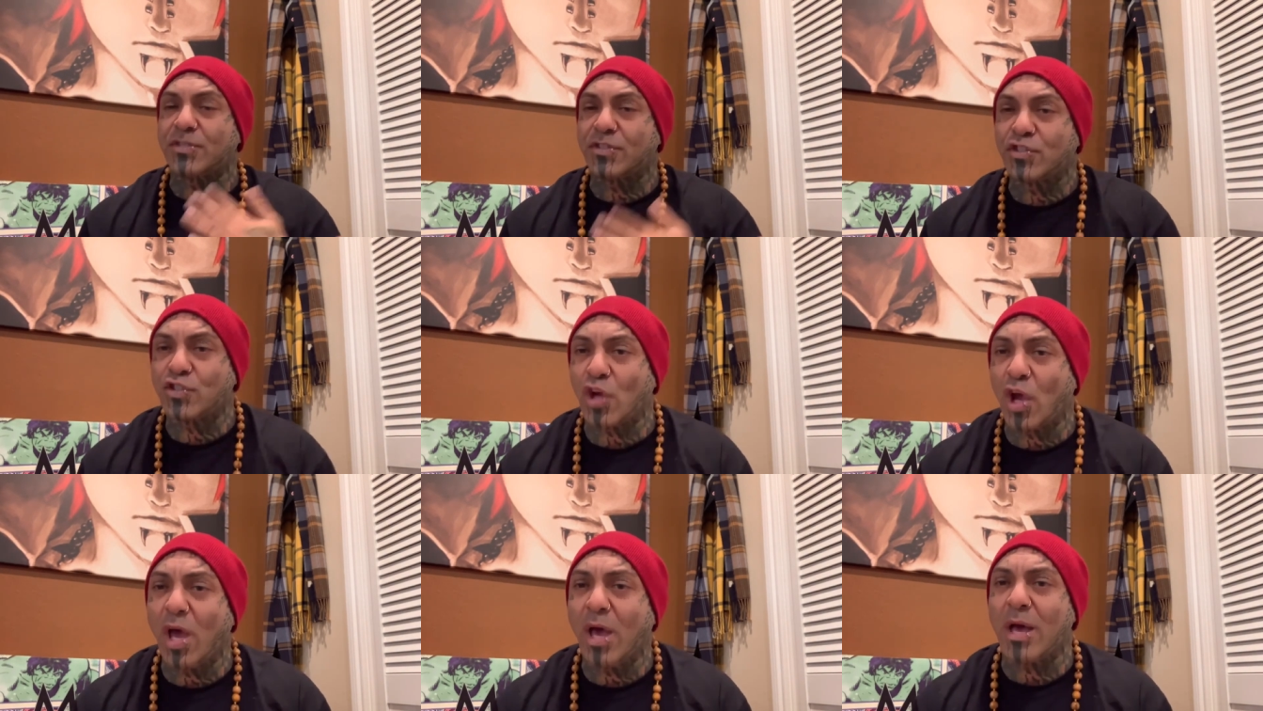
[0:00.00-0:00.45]

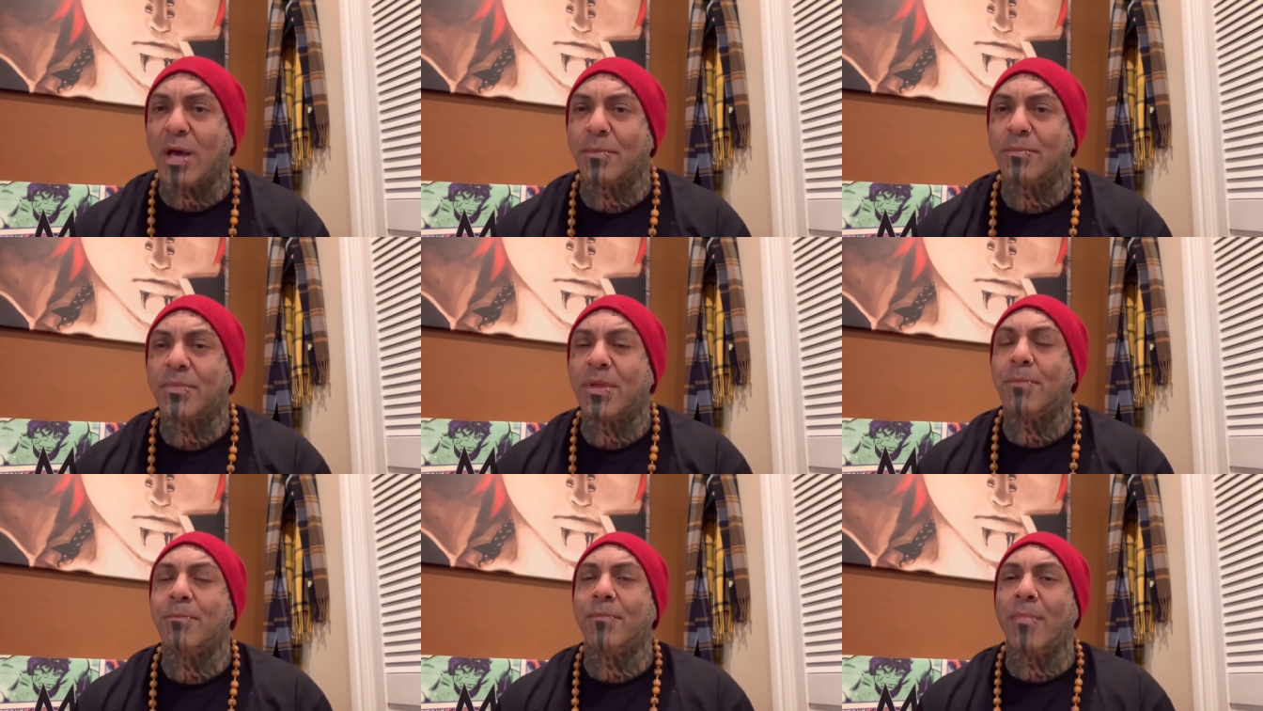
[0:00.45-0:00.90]

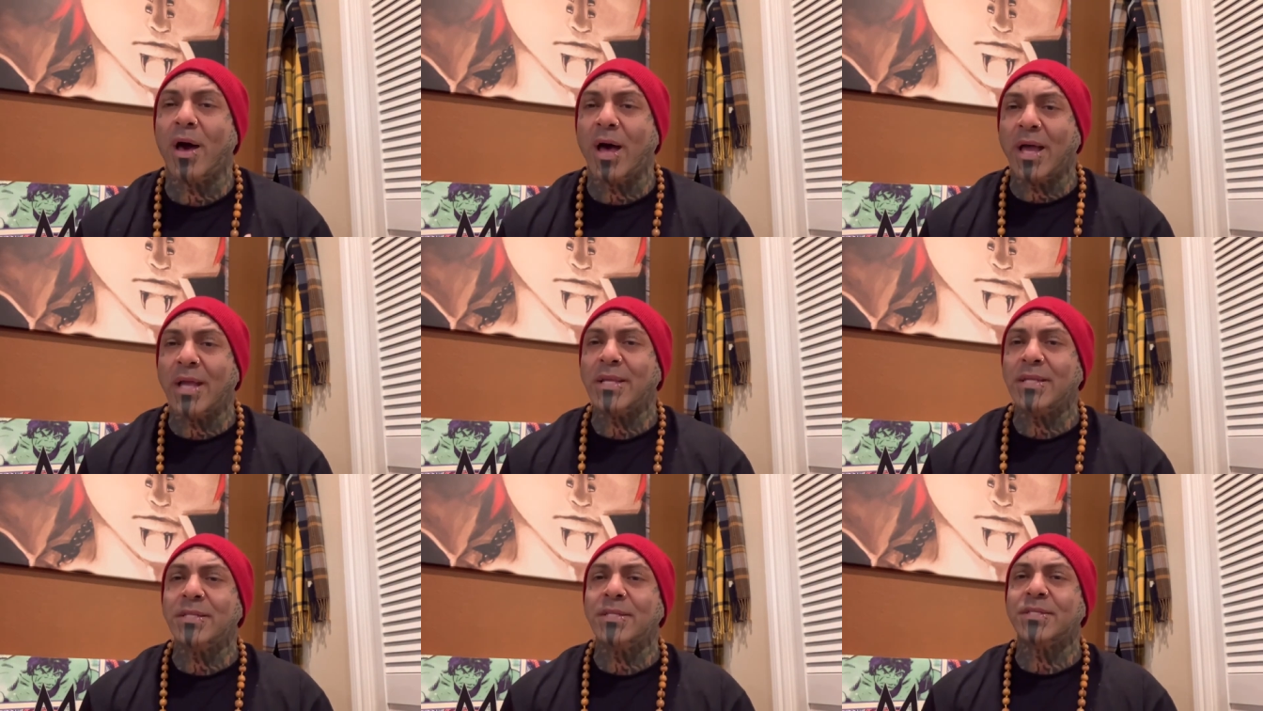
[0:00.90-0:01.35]
job, the
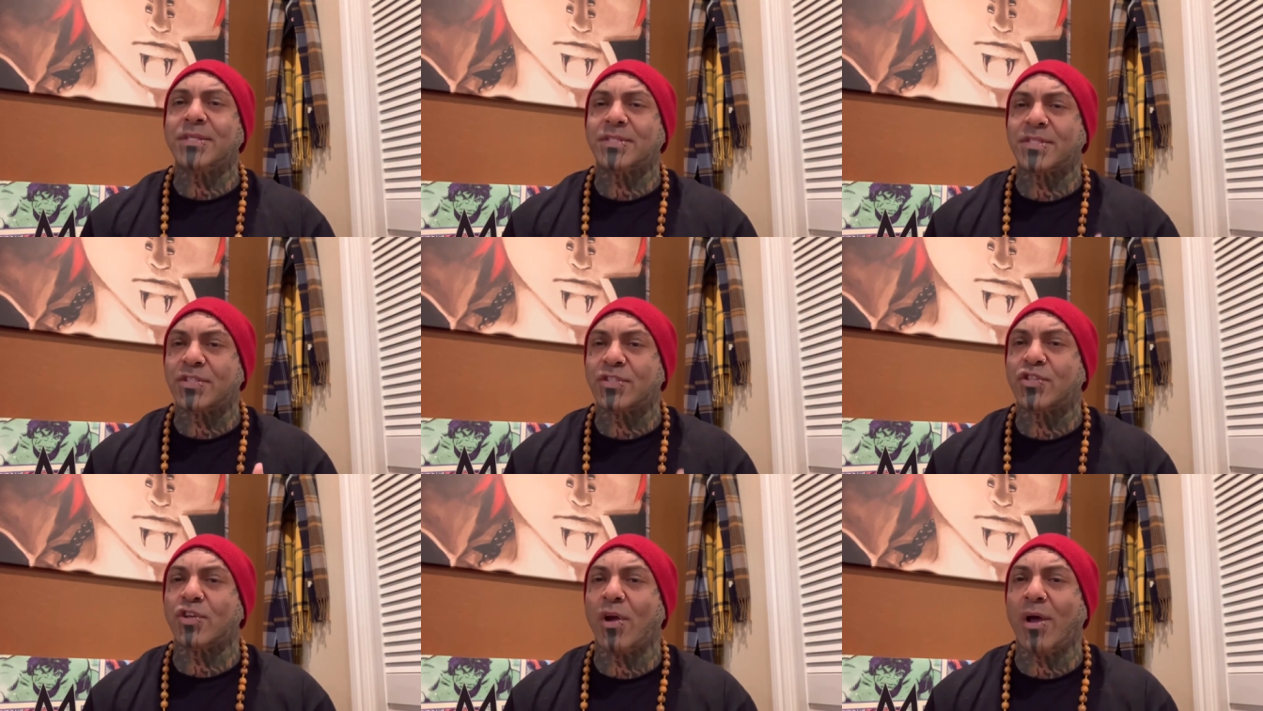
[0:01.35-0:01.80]

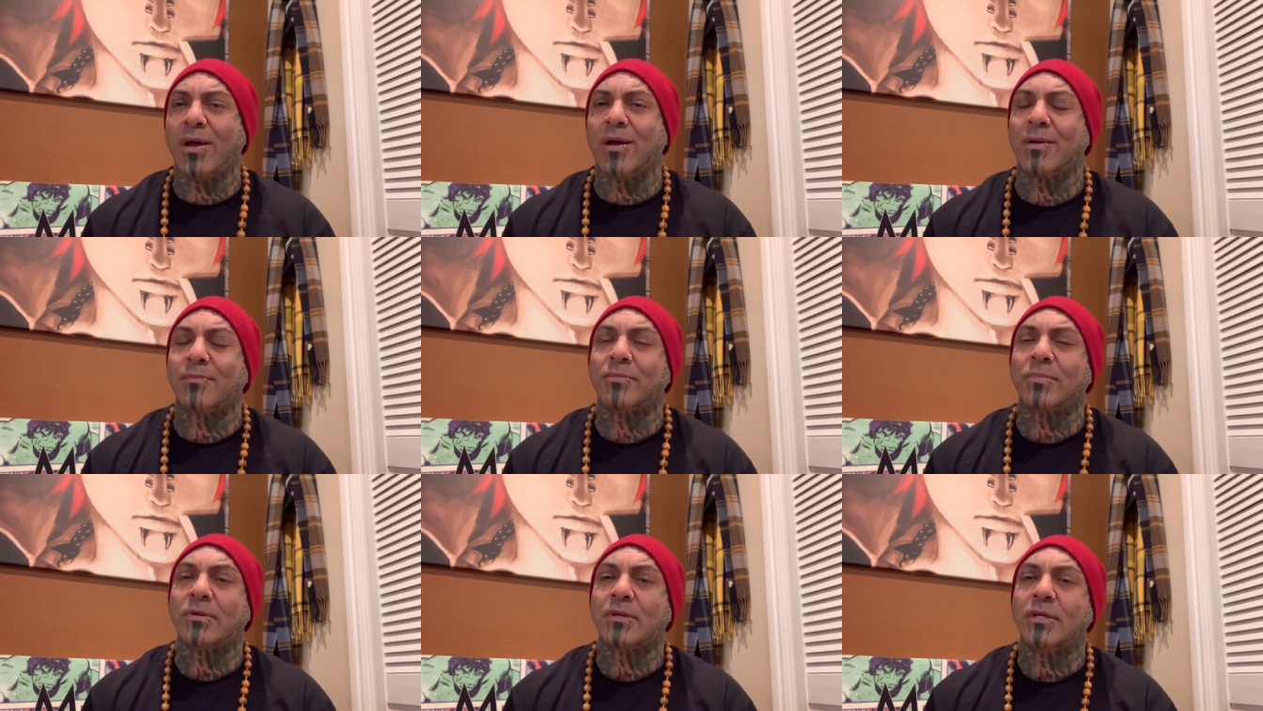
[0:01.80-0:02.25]
mind's
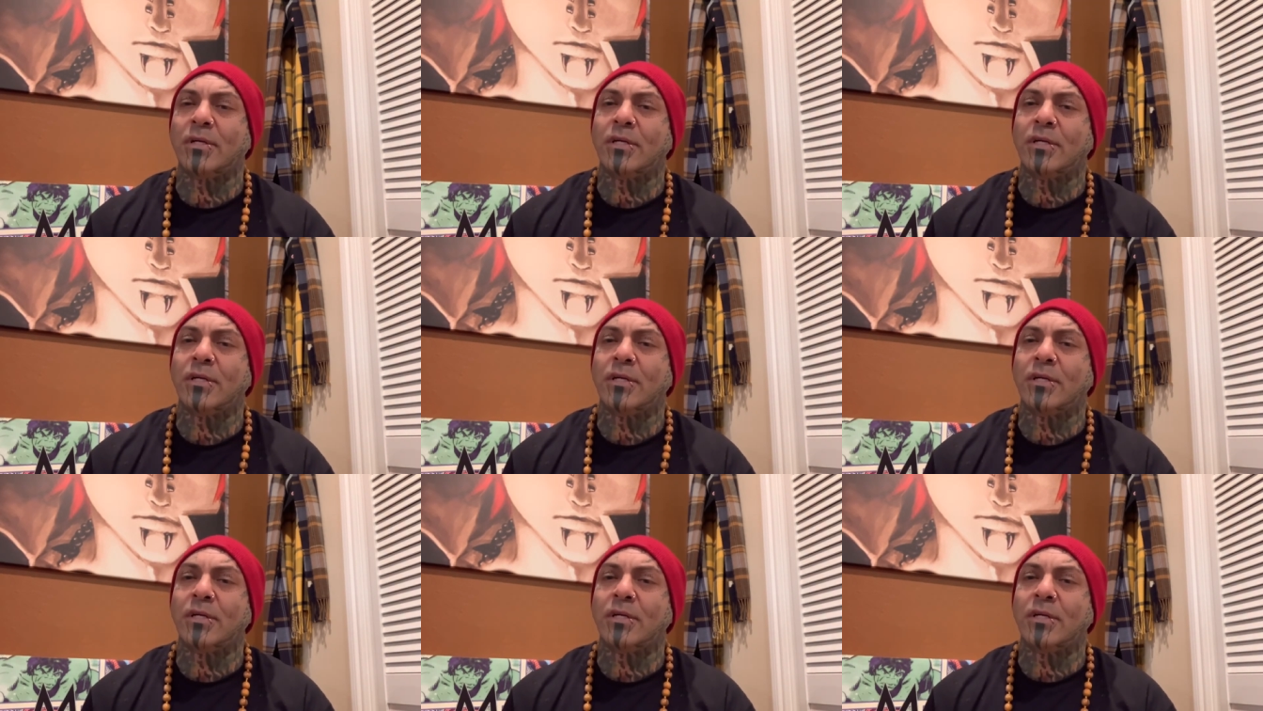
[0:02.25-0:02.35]
job